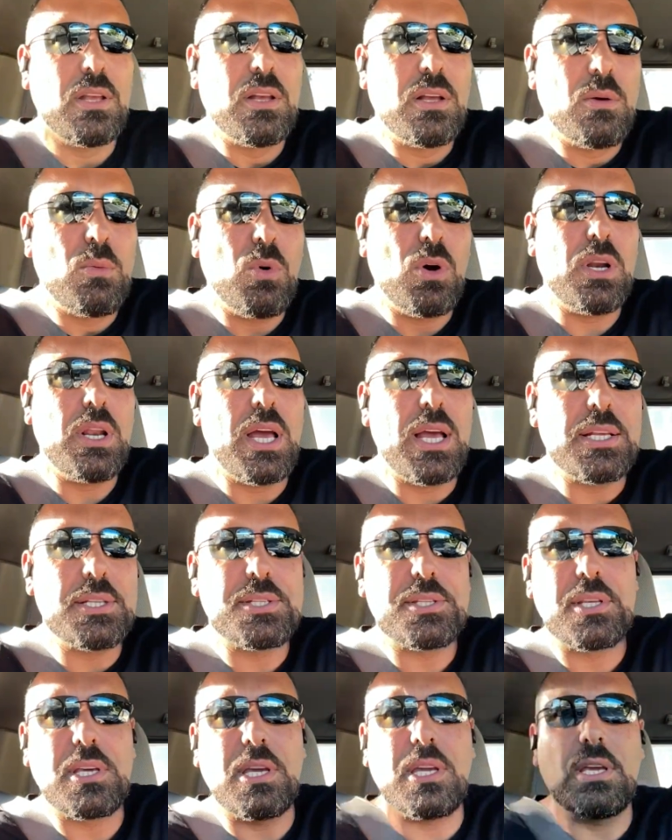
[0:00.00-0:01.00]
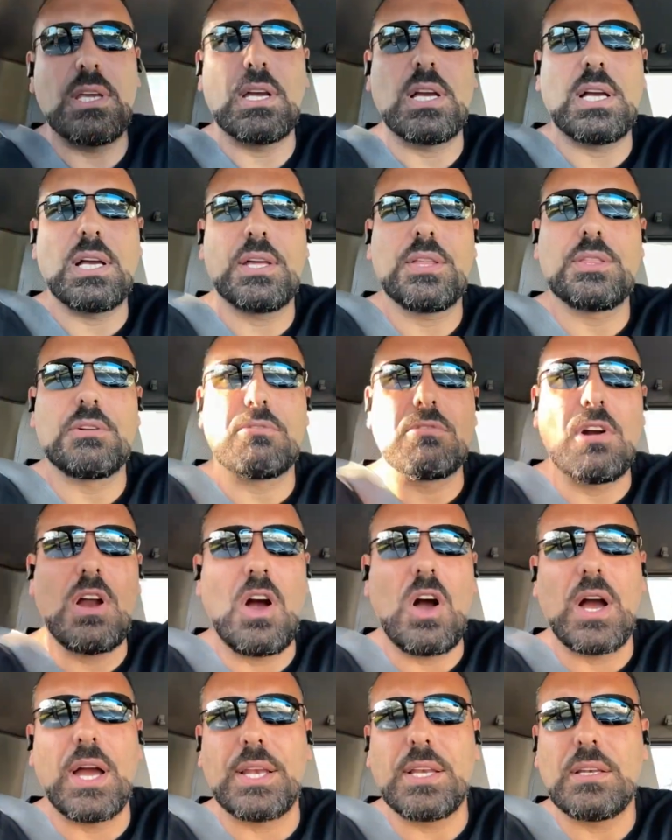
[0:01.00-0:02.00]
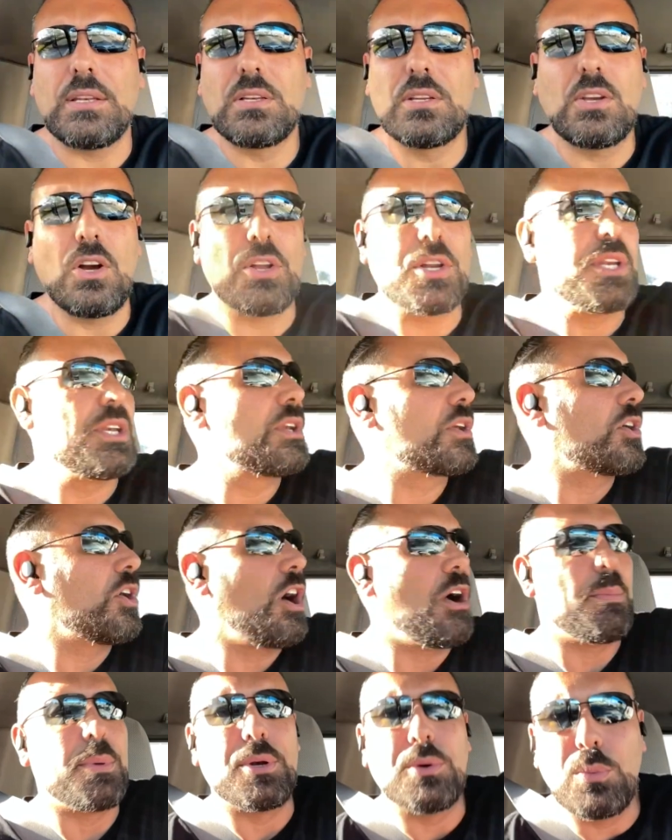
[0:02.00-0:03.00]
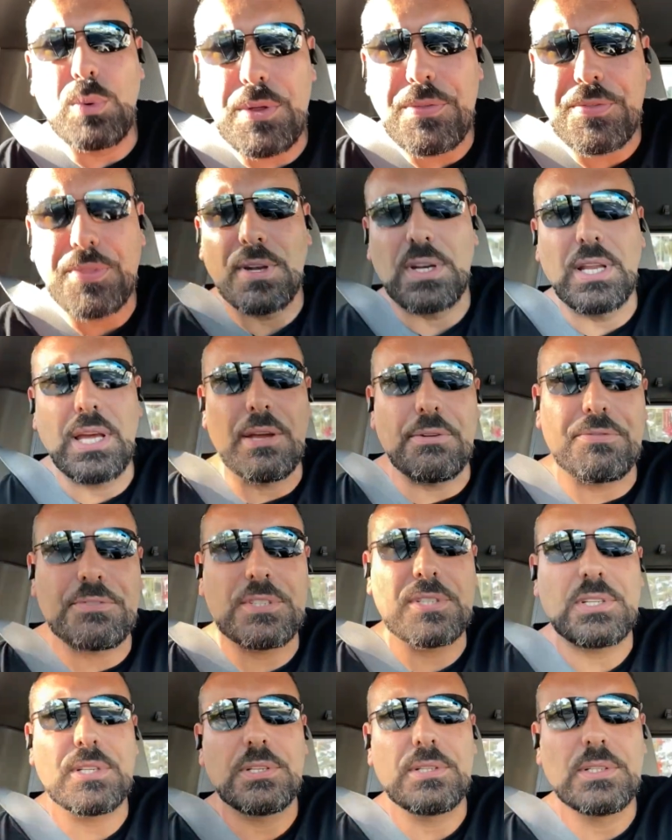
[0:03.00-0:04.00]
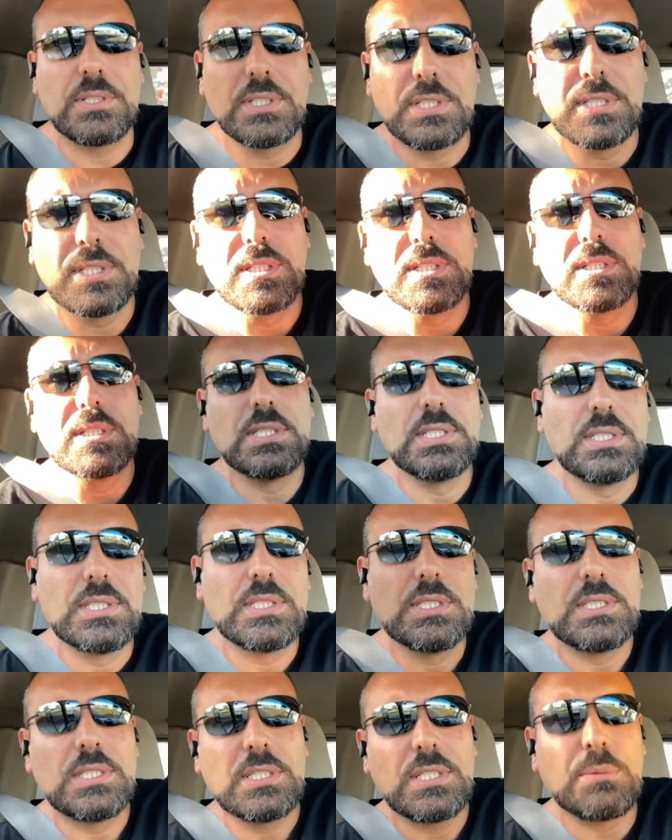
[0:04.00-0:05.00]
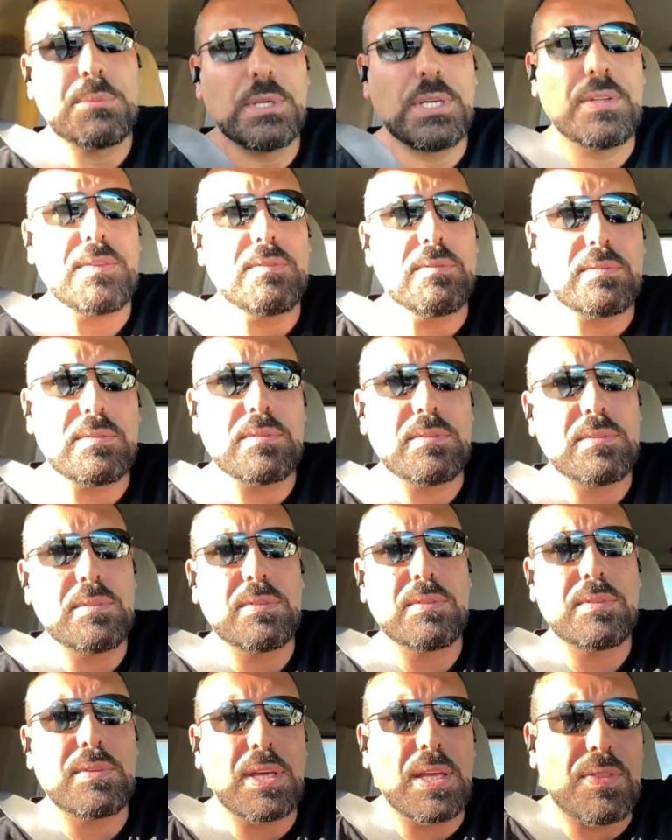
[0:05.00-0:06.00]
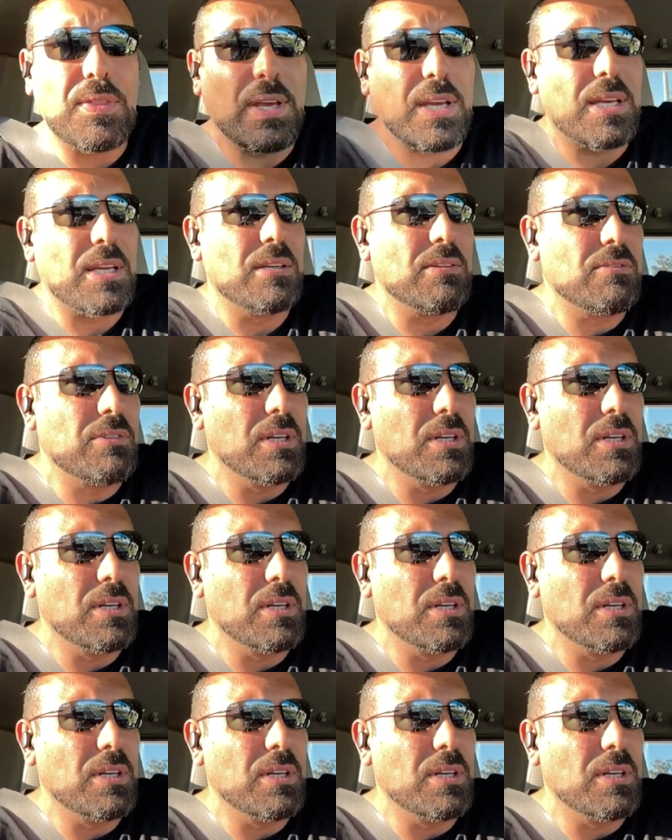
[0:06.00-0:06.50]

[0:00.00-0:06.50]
What has the right got in common with the left? I mean, they can